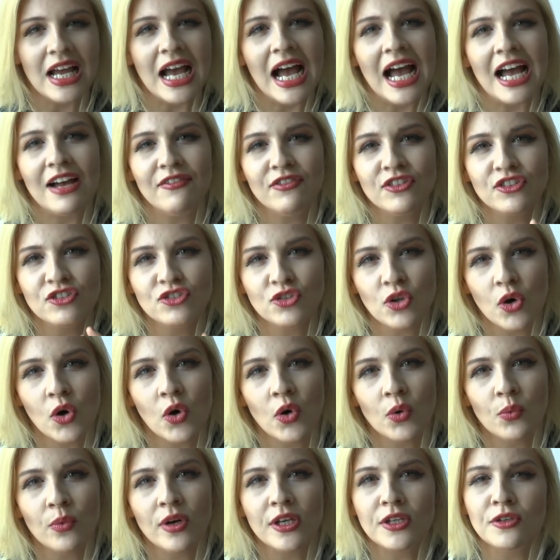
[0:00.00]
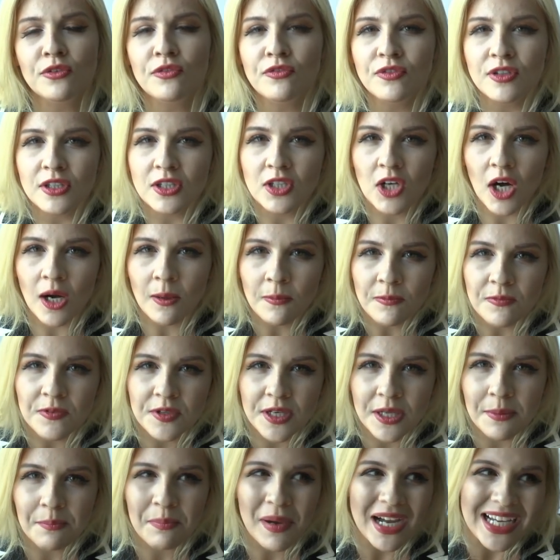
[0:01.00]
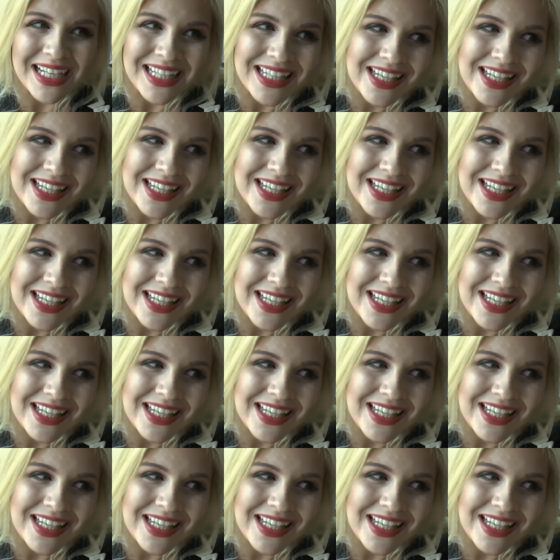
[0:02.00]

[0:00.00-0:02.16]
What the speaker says: have a song where you feel confident by